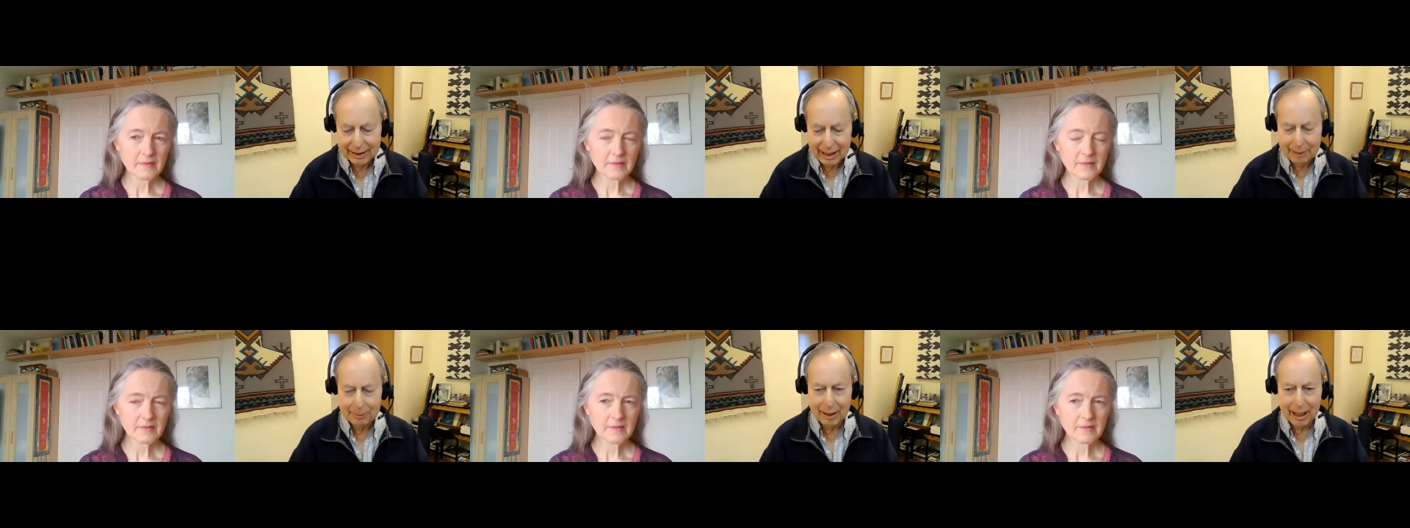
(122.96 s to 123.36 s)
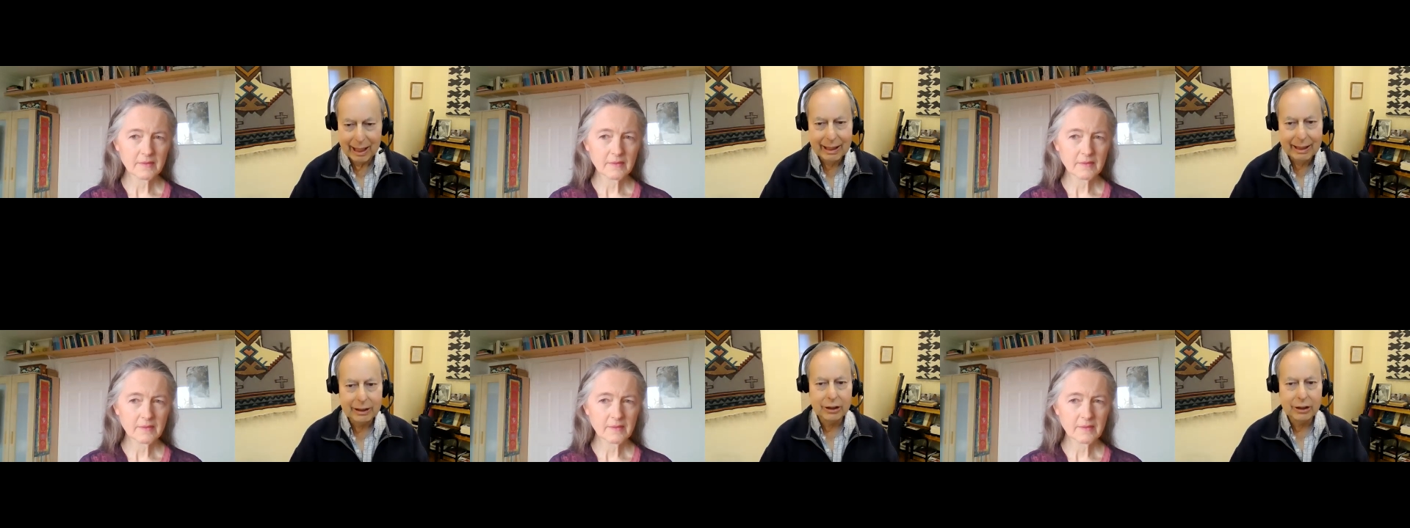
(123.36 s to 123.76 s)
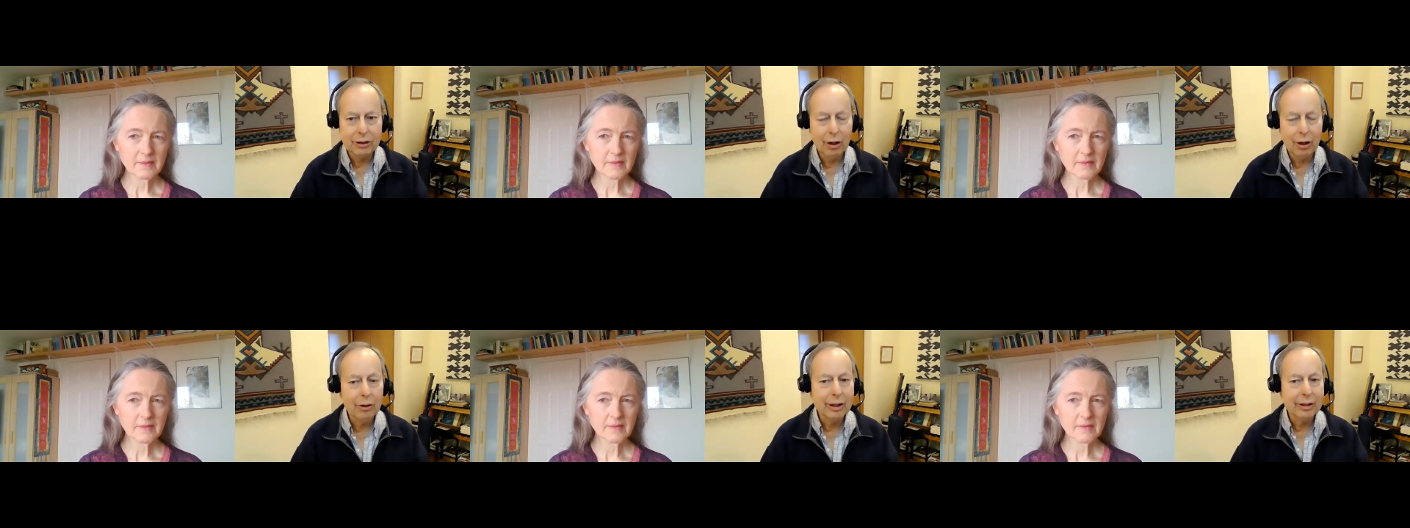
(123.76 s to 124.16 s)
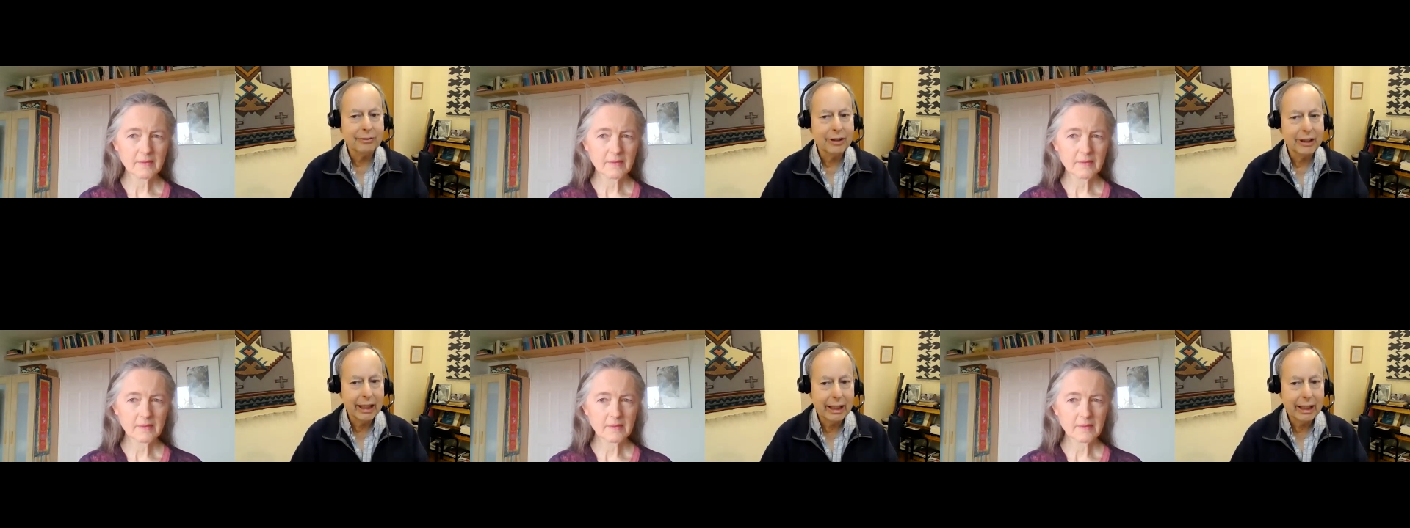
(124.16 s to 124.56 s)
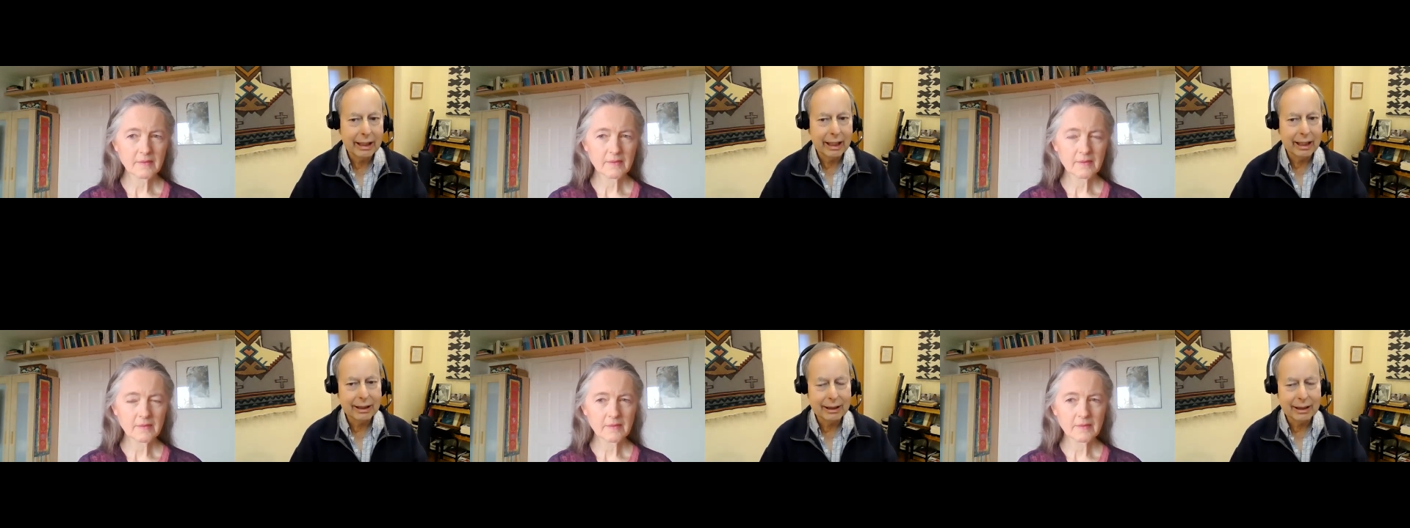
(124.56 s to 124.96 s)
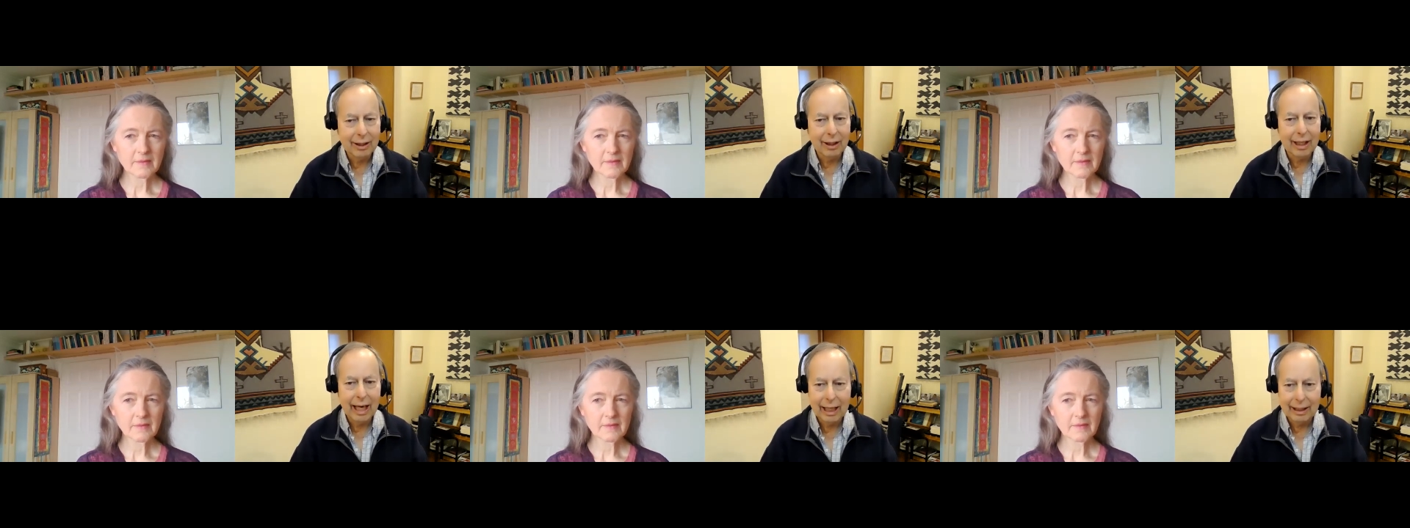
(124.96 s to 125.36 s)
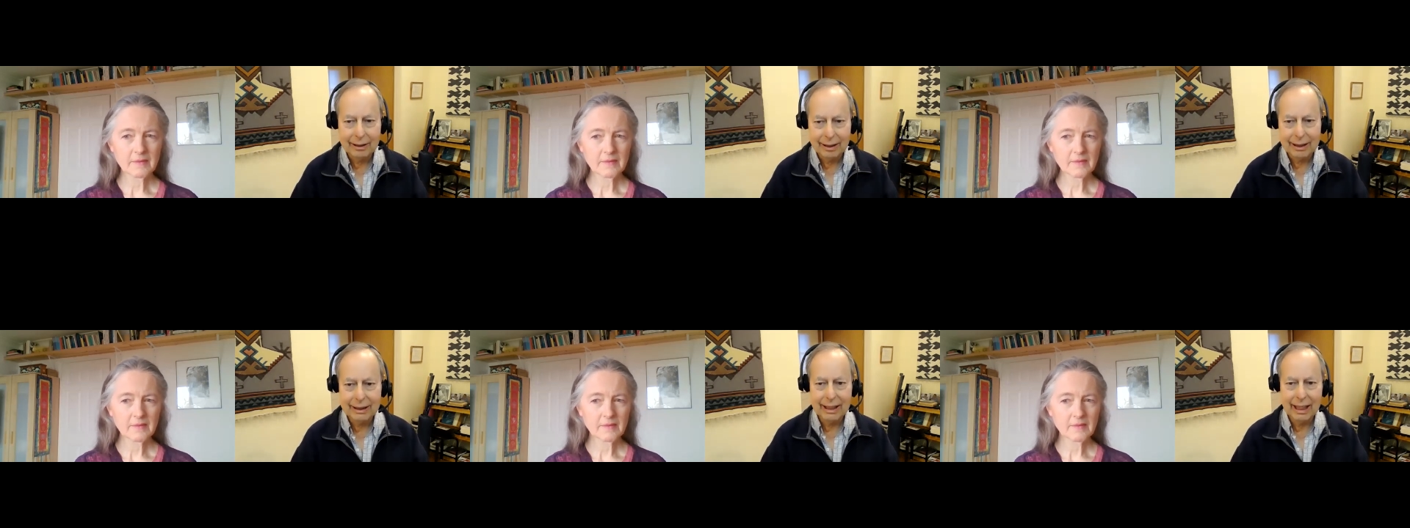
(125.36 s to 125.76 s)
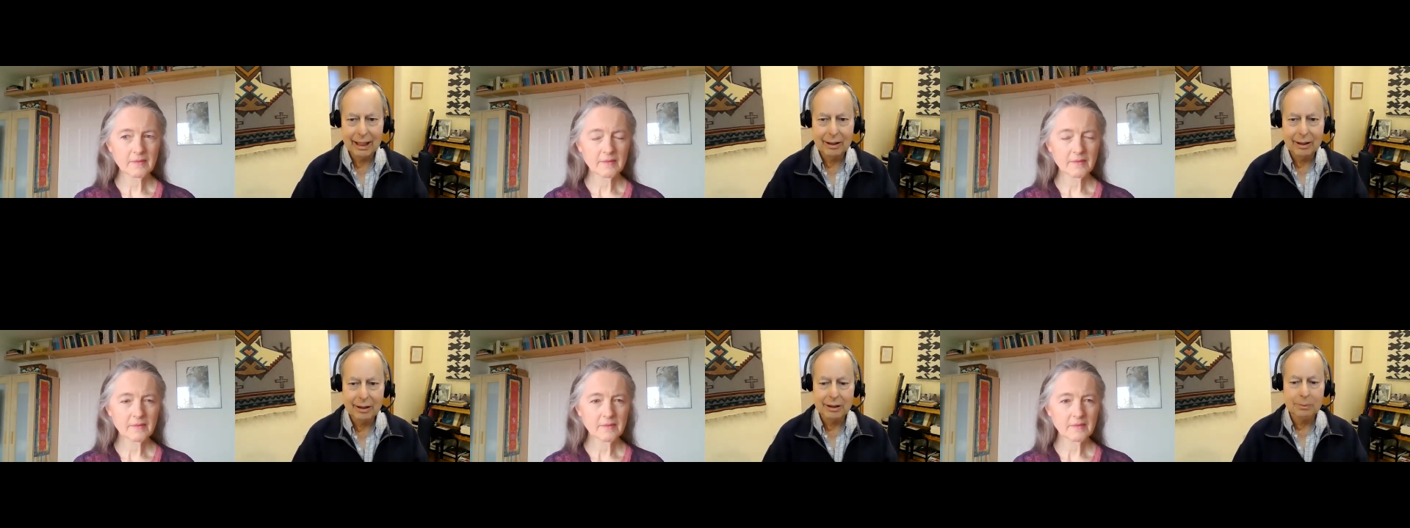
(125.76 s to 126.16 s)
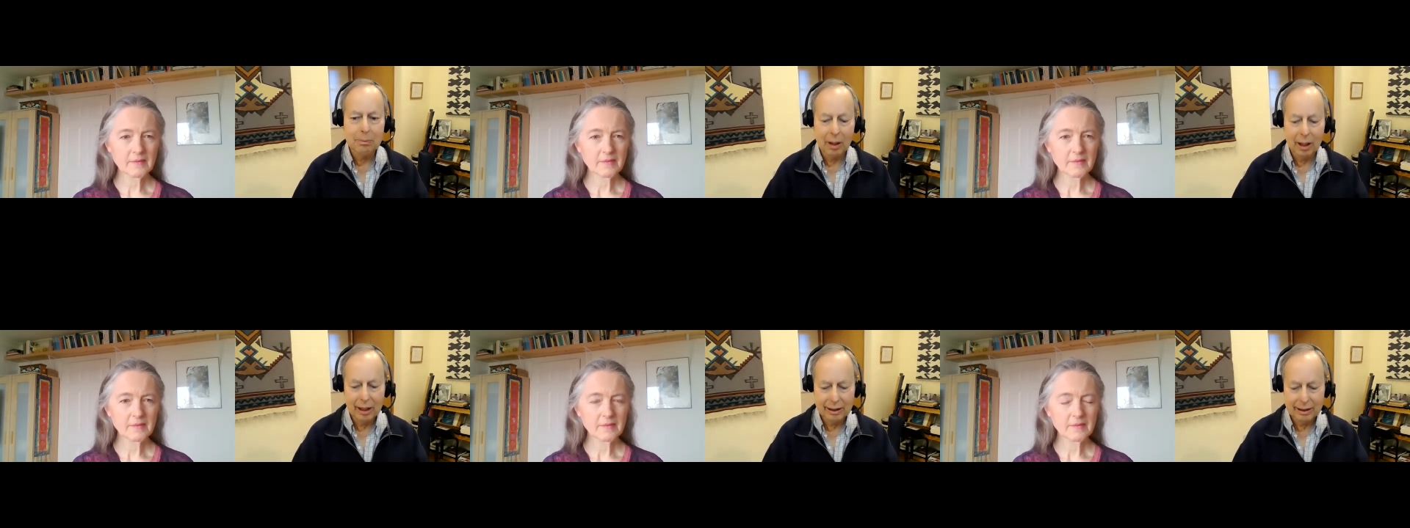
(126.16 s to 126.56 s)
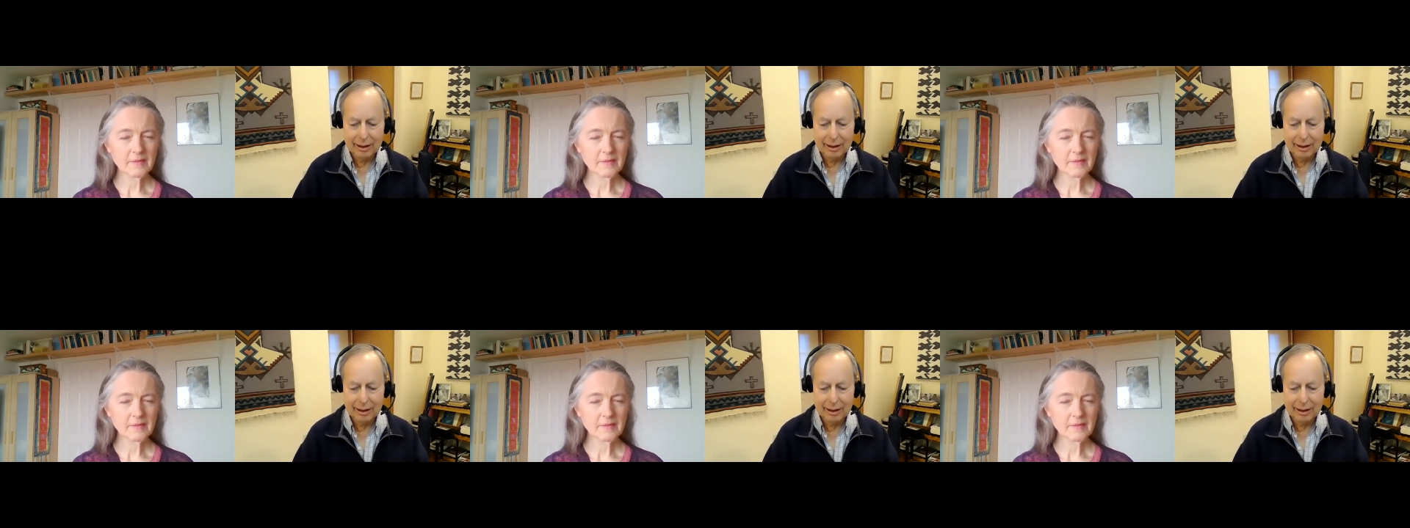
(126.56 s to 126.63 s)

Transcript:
Speaker 1: seem like a stroke of genius on Alexander's part